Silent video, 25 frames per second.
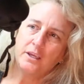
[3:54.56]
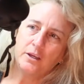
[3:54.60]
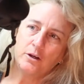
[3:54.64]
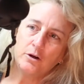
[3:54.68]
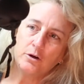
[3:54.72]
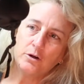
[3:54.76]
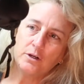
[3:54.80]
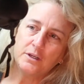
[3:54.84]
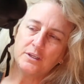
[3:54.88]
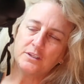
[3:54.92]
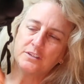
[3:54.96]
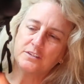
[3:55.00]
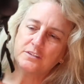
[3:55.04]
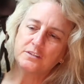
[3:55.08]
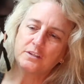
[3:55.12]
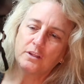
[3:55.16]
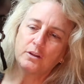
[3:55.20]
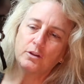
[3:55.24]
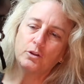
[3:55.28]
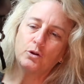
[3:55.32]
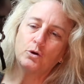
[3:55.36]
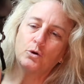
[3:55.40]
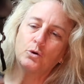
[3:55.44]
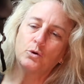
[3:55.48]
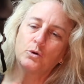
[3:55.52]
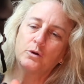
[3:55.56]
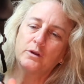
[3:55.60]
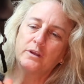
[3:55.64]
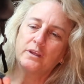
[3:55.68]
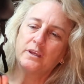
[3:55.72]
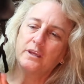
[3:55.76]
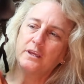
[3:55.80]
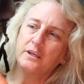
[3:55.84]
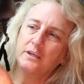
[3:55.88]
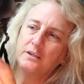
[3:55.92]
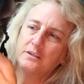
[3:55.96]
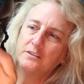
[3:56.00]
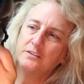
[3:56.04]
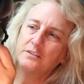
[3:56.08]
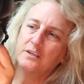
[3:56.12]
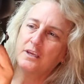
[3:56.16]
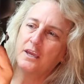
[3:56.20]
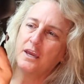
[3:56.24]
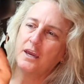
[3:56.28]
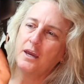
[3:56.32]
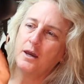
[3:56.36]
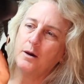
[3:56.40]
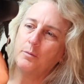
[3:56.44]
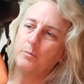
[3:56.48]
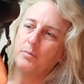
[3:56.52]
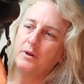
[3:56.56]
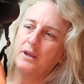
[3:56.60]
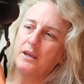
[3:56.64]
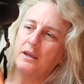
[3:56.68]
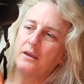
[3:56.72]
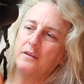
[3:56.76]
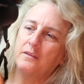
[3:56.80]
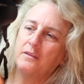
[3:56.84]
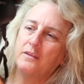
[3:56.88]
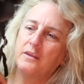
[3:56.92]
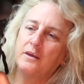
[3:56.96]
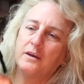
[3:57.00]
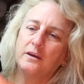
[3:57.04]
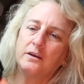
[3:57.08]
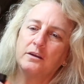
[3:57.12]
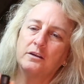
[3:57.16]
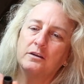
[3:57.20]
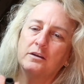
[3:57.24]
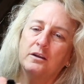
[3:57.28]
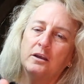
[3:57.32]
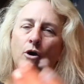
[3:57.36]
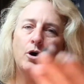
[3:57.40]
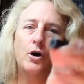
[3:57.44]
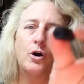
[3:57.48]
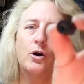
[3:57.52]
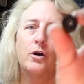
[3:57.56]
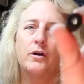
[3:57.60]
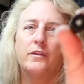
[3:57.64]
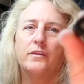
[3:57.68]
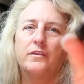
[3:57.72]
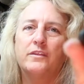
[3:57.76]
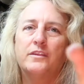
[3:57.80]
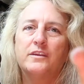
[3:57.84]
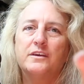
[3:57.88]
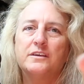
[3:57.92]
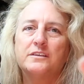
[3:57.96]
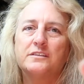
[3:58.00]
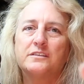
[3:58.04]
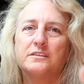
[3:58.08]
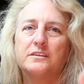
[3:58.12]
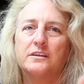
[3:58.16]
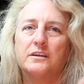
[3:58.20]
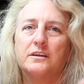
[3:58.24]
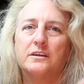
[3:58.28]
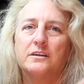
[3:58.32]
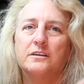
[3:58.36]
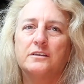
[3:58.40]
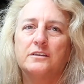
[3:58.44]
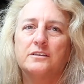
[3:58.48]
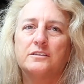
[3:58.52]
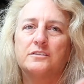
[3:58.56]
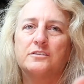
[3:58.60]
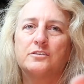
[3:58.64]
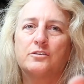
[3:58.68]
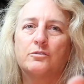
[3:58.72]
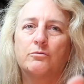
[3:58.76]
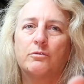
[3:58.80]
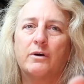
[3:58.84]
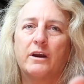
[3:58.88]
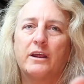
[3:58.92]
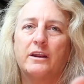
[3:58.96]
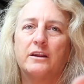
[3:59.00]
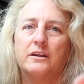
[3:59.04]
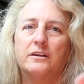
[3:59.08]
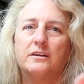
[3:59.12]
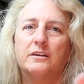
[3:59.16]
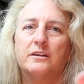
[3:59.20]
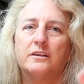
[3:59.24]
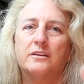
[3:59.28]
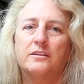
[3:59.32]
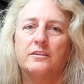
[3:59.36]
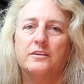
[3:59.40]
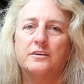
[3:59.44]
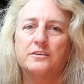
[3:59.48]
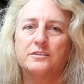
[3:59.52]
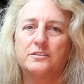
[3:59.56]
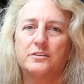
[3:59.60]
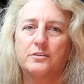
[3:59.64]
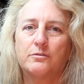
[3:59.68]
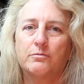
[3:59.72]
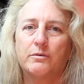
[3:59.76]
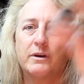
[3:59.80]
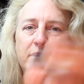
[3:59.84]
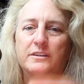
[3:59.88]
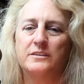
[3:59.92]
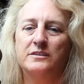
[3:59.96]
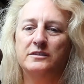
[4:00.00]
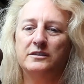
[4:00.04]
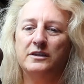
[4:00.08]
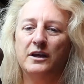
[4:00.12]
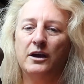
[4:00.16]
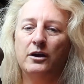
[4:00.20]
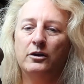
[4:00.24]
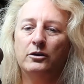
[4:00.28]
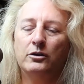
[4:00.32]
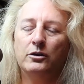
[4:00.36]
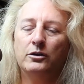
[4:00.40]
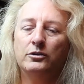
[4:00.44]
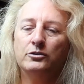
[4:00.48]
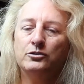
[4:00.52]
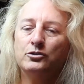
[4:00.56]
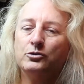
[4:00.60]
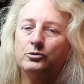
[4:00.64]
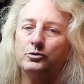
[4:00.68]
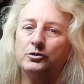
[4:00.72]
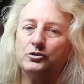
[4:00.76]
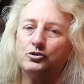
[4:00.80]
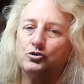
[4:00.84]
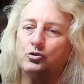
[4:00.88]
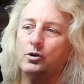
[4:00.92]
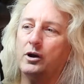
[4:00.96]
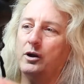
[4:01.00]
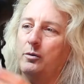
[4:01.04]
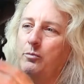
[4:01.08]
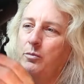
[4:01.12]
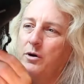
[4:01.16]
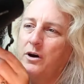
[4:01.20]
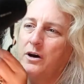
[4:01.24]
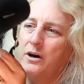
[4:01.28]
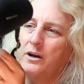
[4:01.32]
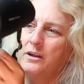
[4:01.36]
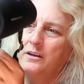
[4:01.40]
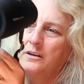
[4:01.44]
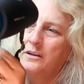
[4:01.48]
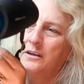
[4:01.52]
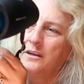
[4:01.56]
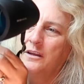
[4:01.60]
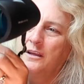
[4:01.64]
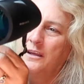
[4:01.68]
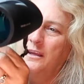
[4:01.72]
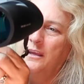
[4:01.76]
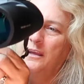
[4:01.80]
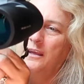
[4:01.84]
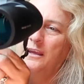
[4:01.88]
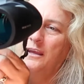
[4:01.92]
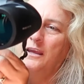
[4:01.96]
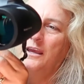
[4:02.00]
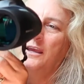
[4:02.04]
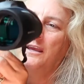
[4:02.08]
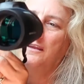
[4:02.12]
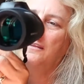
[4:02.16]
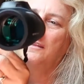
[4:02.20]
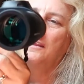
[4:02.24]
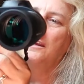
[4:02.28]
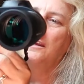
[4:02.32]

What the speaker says: Here is the little end cap, and then on this end it's threaded. This threads down onto a tripod, and